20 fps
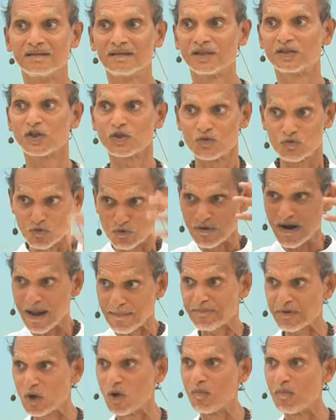Does it
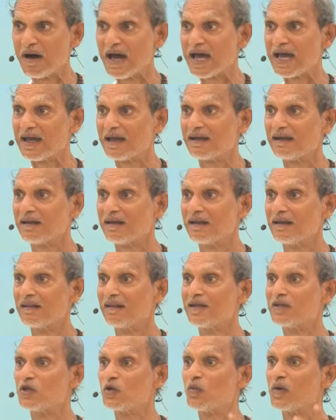wrap your mind
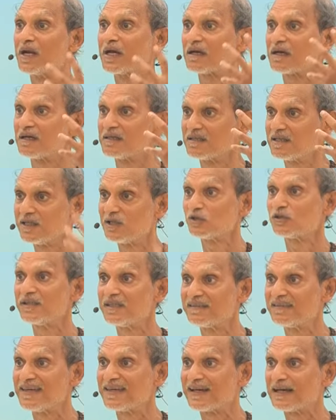that you want to continuously
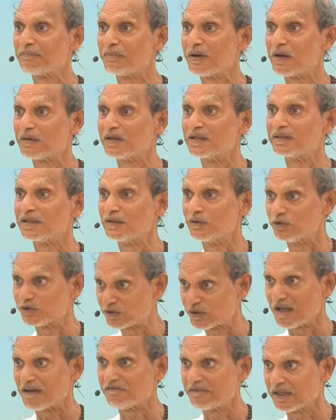think about it till you
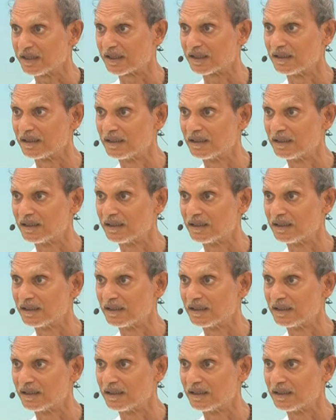solve it,